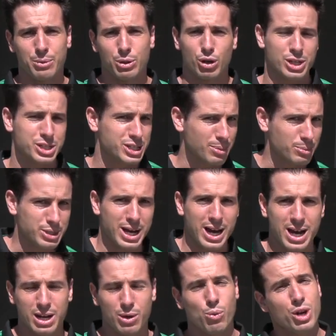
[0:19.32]
look at some
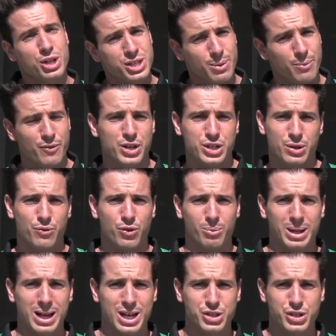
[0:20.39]
data, watch some vision from
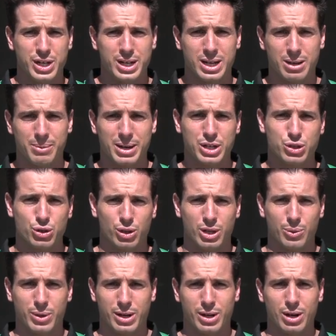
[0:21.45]
last year and make sure that
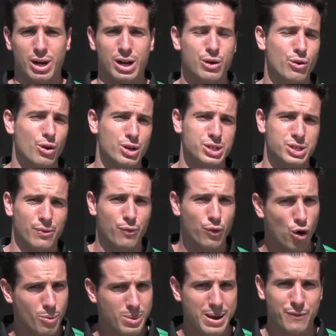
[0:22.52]
we're across the
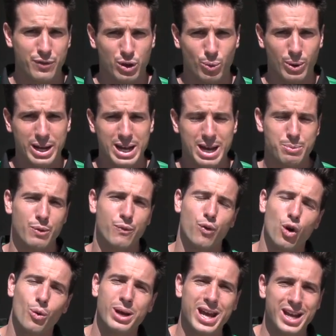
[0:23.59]
format for the weekend
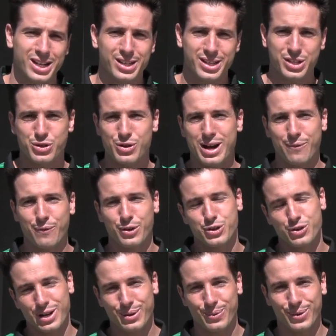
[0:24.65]
before we head into the track for a track